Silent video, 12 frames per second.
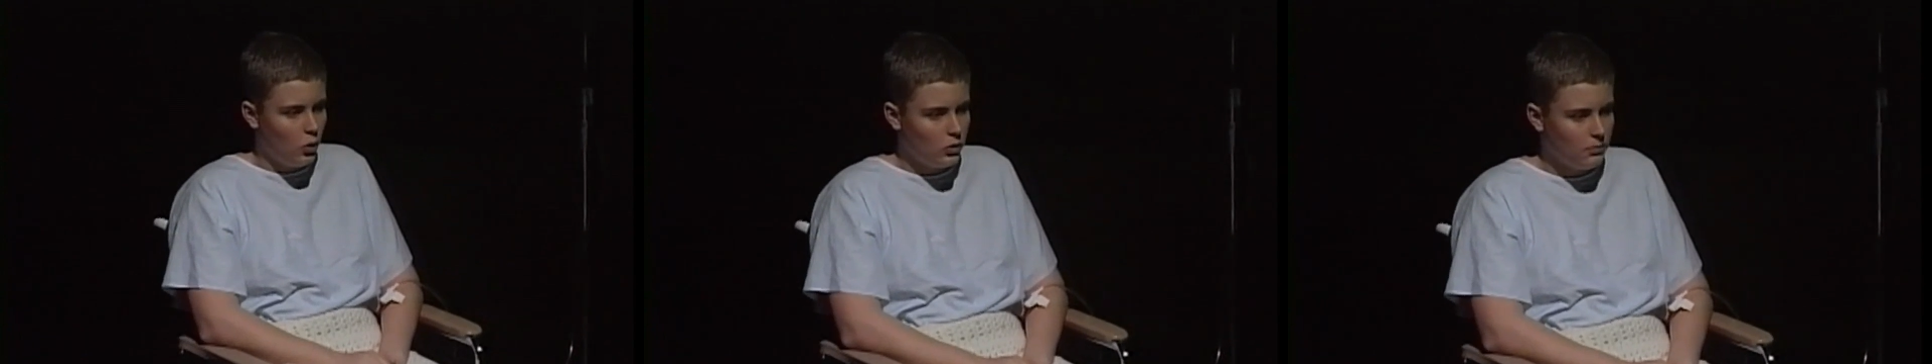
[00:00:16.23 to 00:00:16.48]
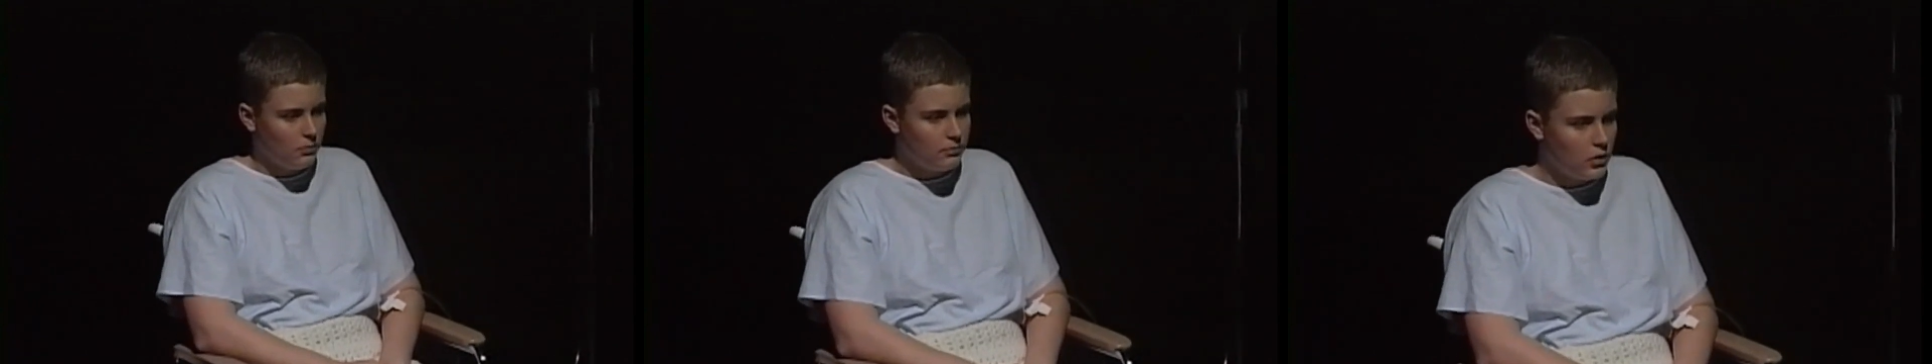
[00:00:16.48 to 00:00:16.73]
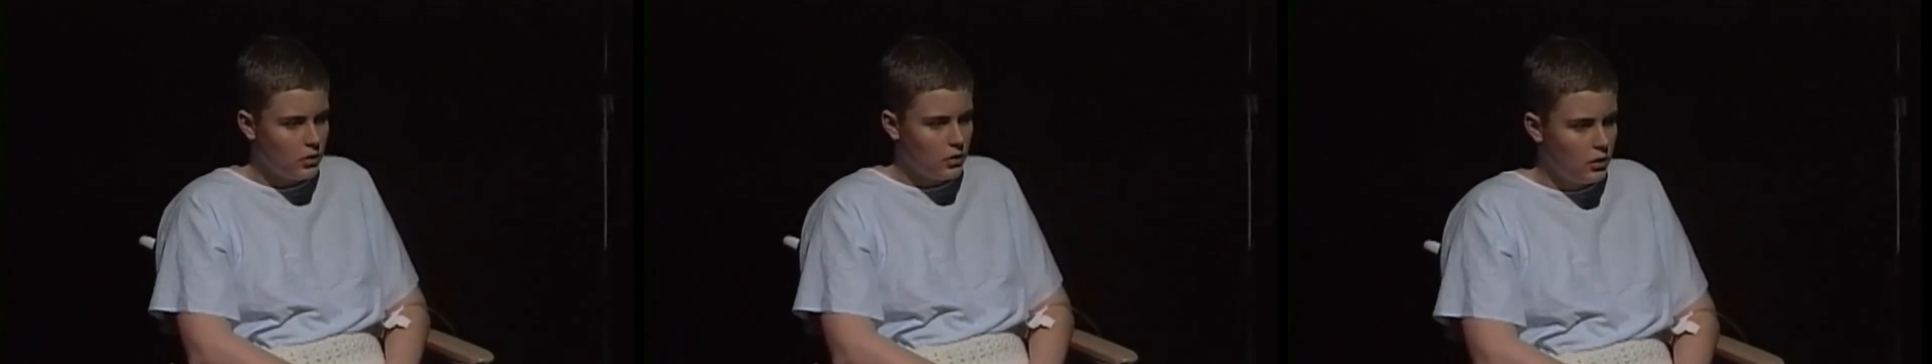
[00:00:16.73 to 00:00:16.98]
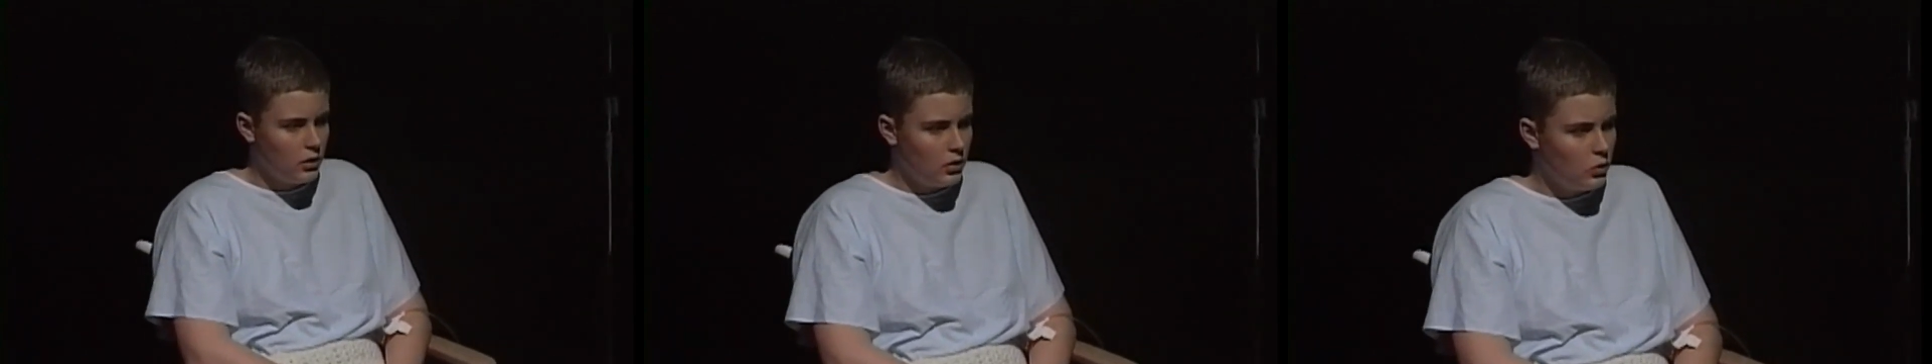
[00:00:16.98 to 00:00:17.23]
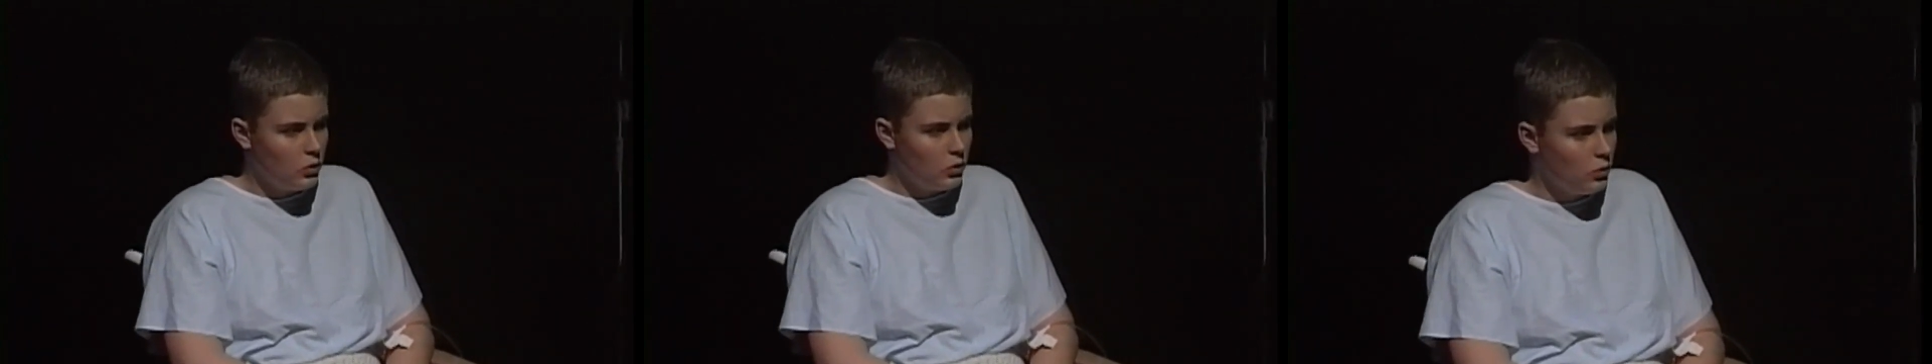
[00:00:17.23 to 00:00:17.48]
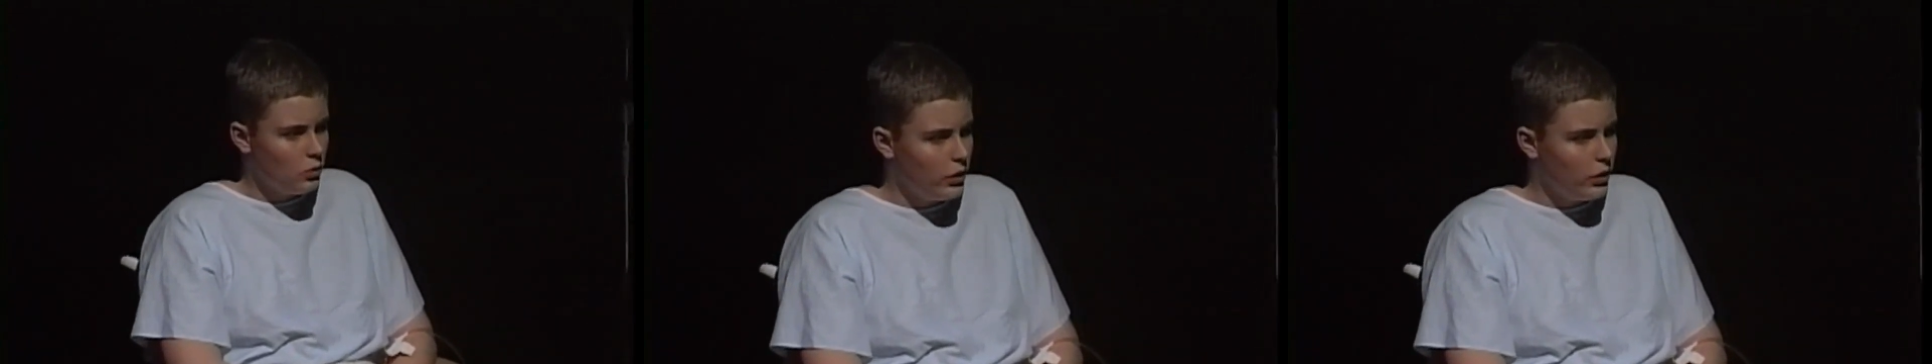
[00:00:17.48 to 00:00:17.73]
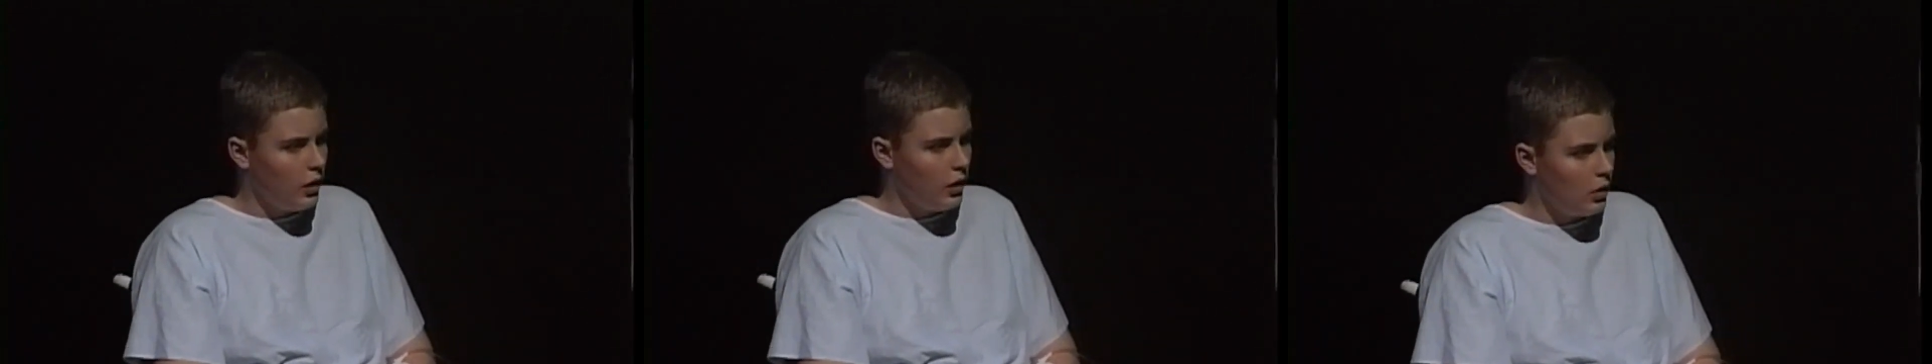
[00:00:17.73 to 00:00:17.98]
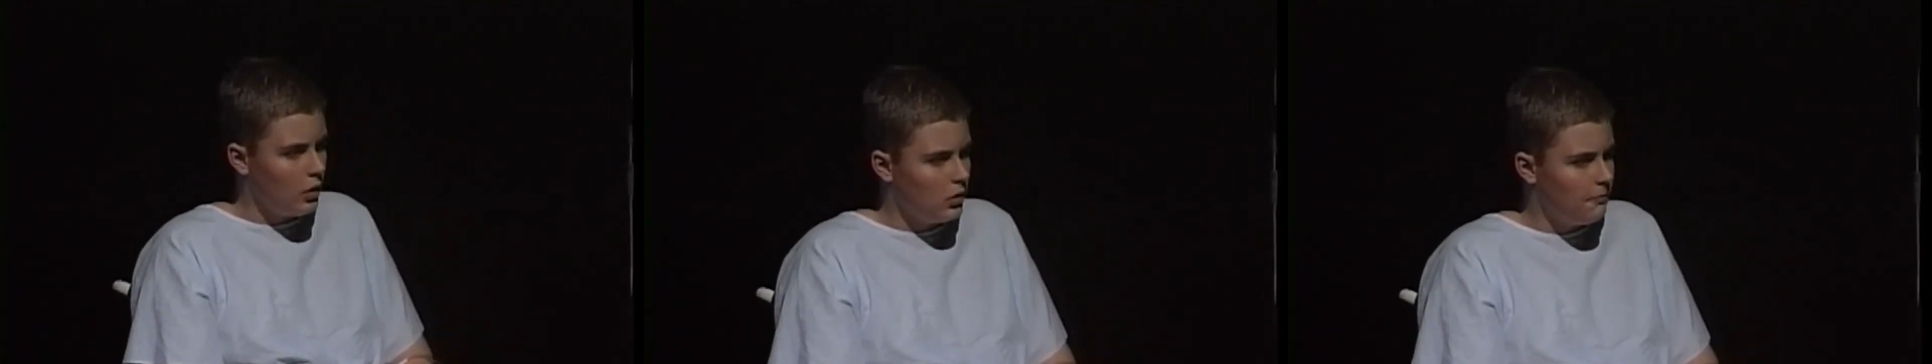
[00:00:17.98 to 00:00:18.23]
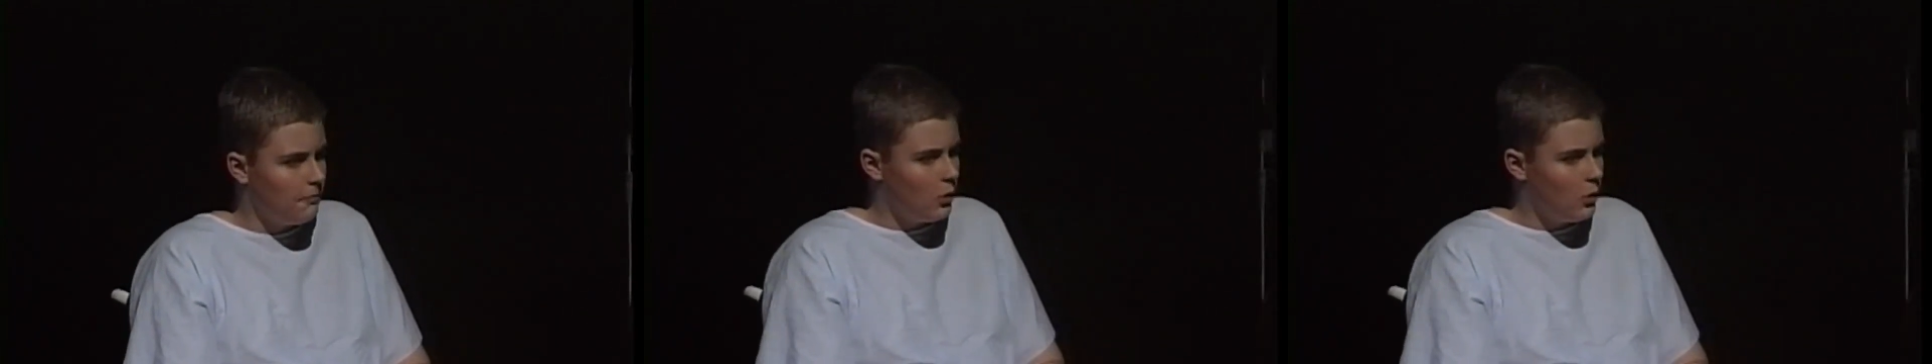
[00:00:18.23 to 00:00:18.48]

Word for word: them all. We only